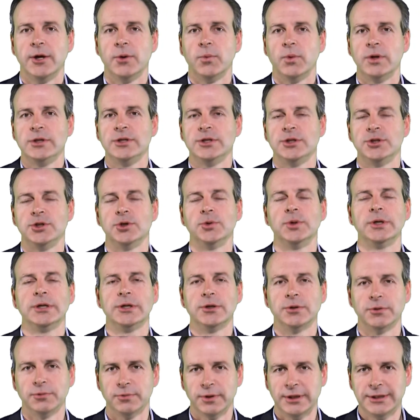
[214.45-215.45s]
when you're doing
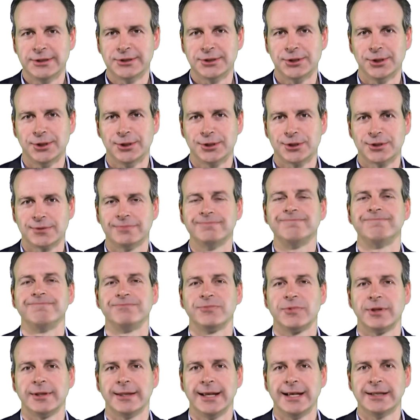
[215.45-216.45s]
your research.
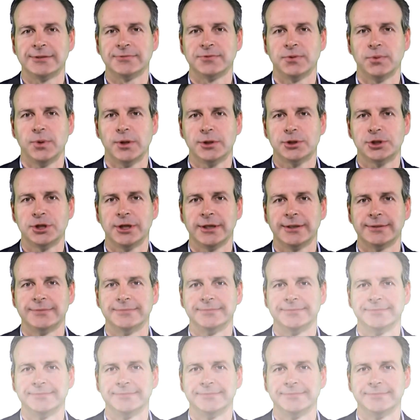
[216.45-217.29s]
Thanks for watching.